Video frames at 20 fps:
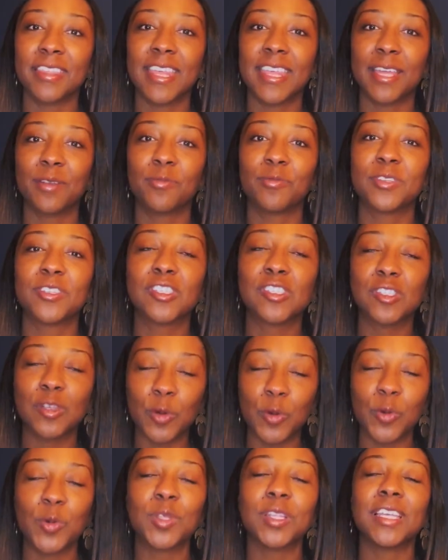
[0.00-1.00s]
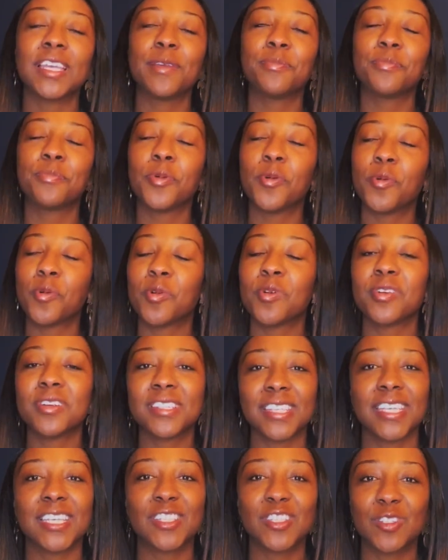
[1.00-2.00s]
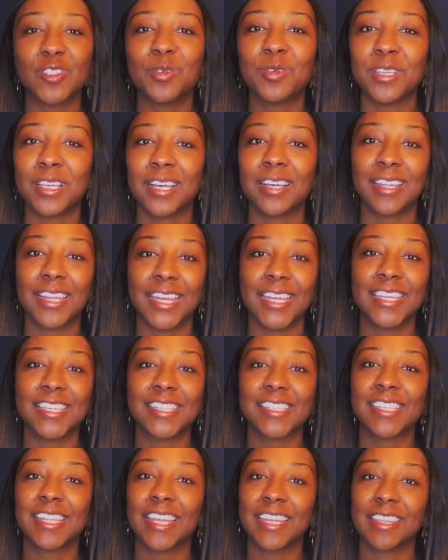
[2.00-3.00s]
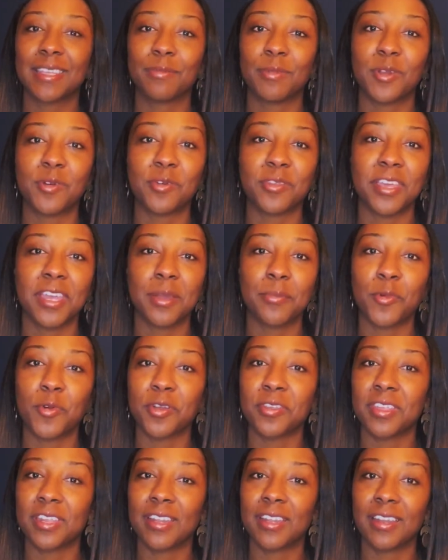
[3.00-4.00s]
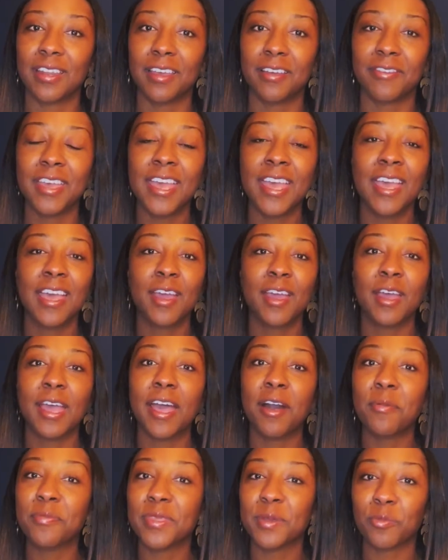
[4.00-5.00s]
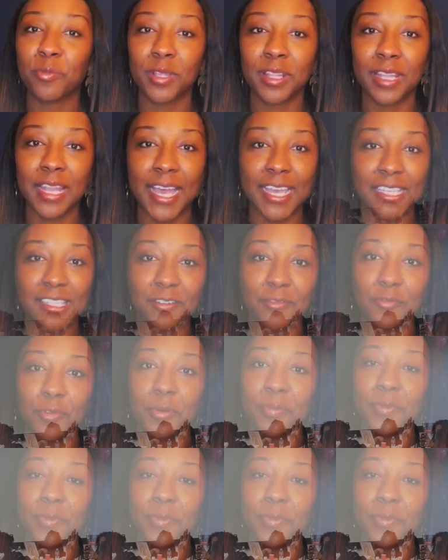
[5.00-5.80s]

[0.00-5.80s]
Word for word: that solely pours into young ladies to let them know they are more than enough help them realize their full